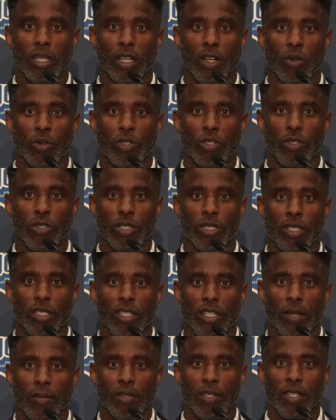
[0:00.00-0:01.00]
go to
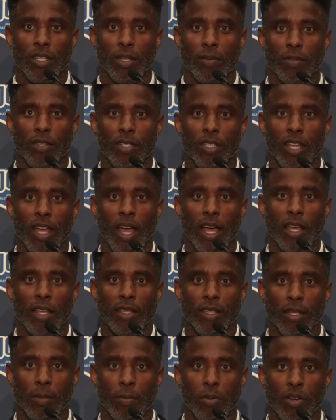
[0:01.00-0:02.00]

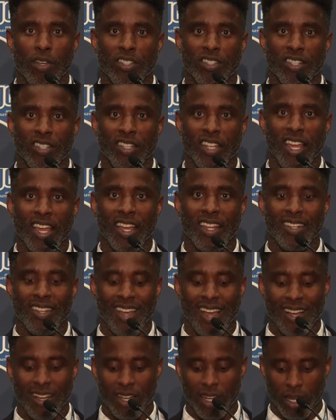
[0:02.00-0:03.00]

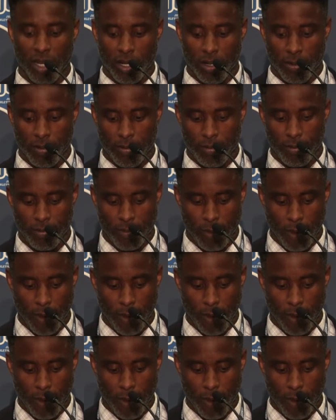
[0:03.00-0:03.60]
www.thepresentdad.com.